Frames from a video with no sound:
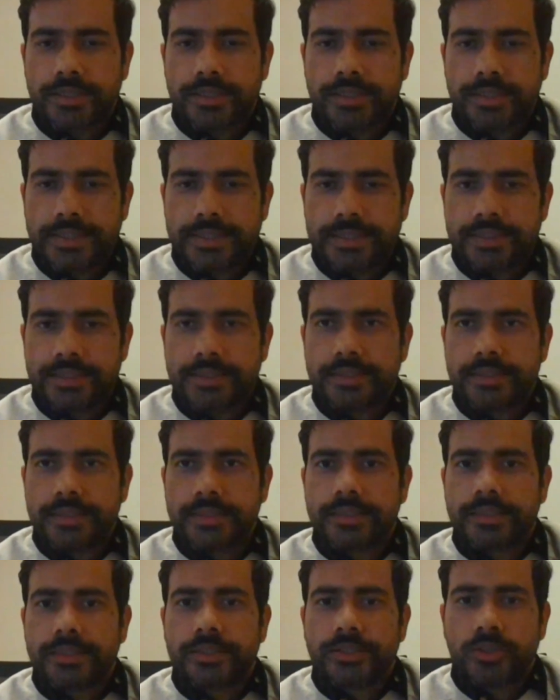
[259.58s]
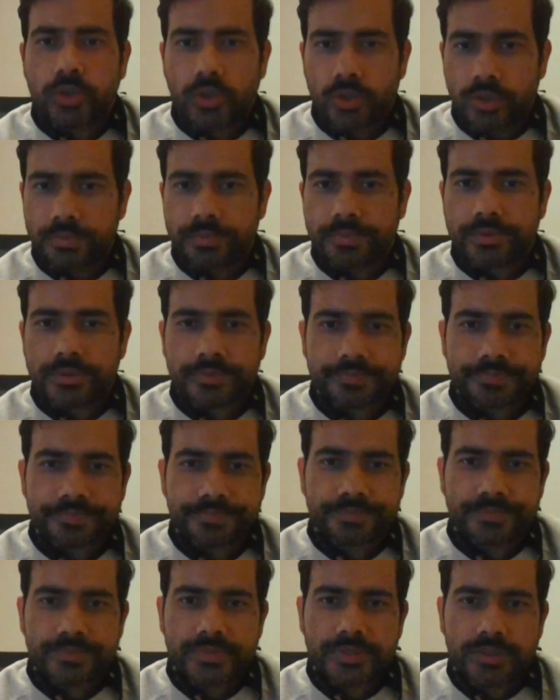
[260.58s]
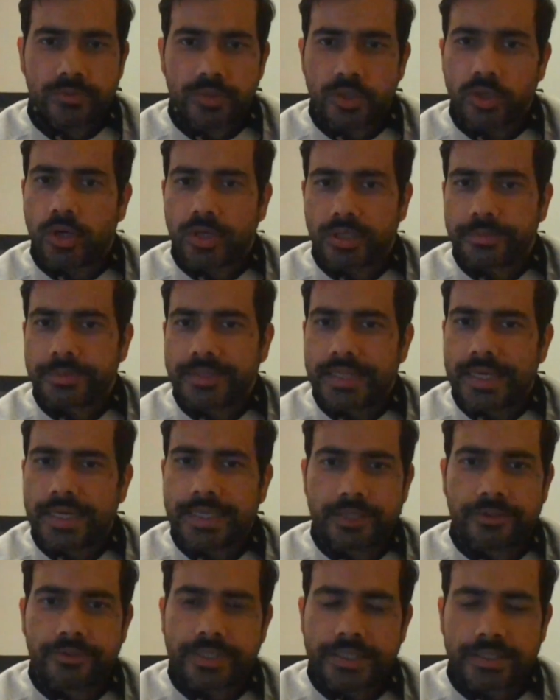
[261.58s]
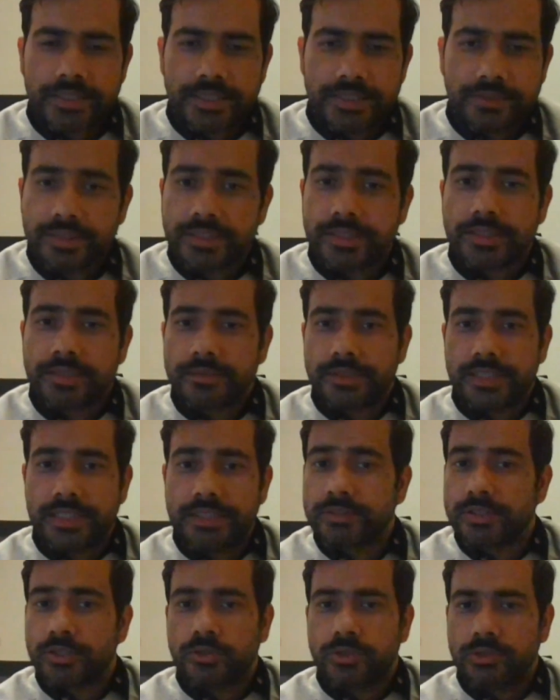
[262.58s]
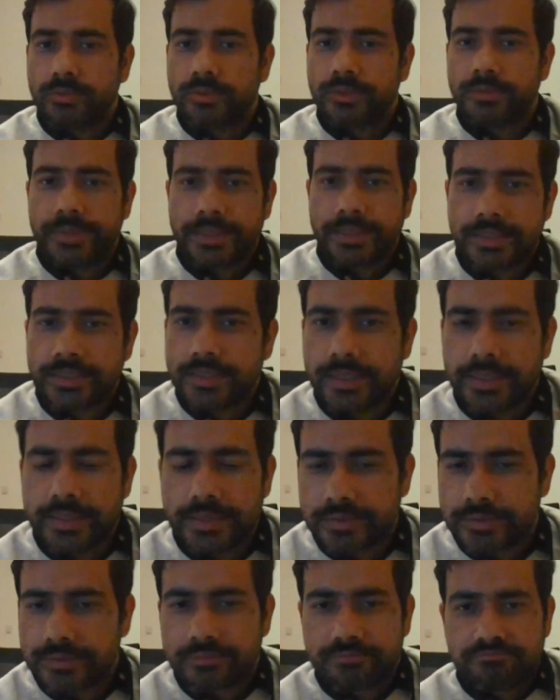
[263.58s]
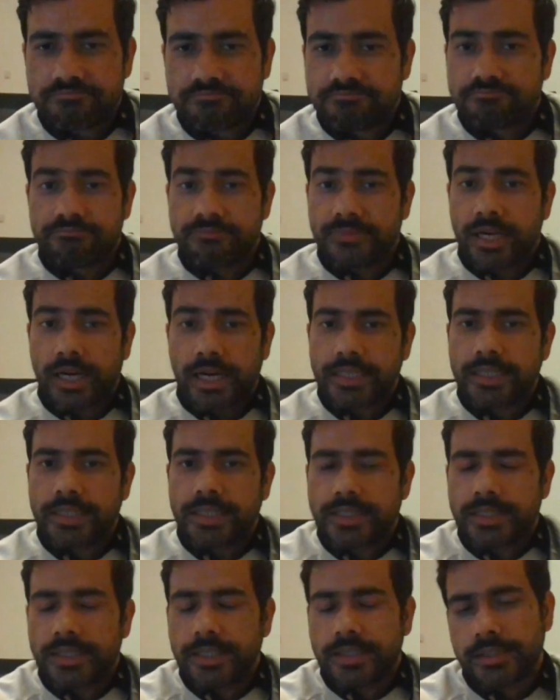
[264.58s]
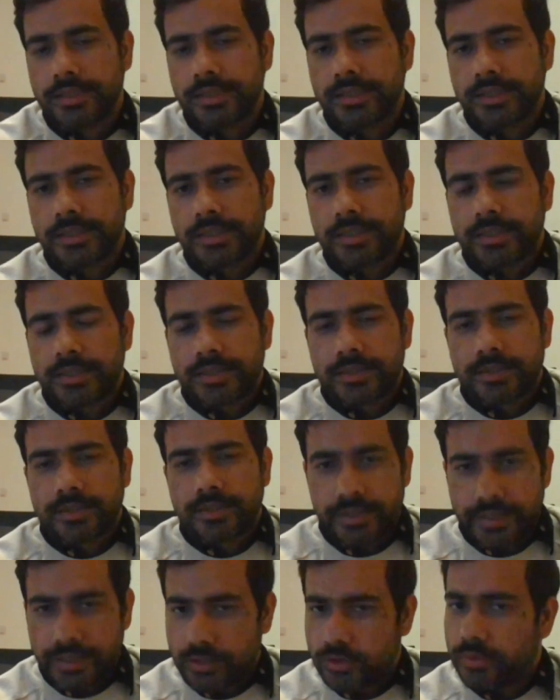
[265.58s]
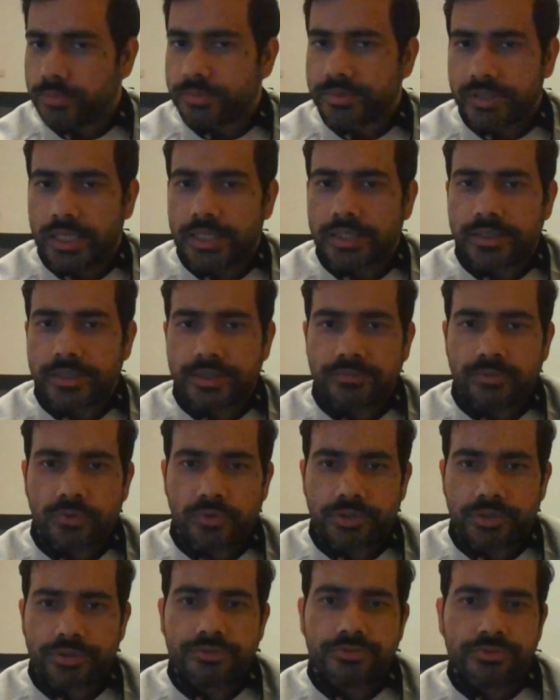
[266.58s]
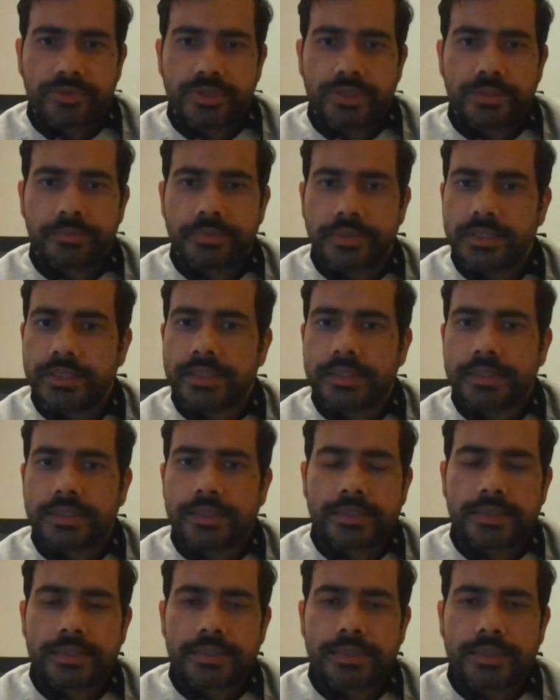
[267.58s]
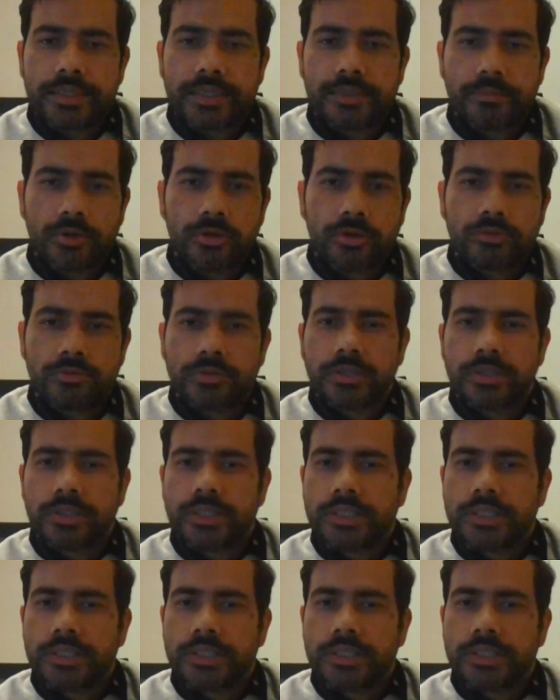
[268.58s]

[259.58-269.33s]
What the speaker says: in Europe will not be that great. Even though you will be making like 100k, the take home salary for you will be about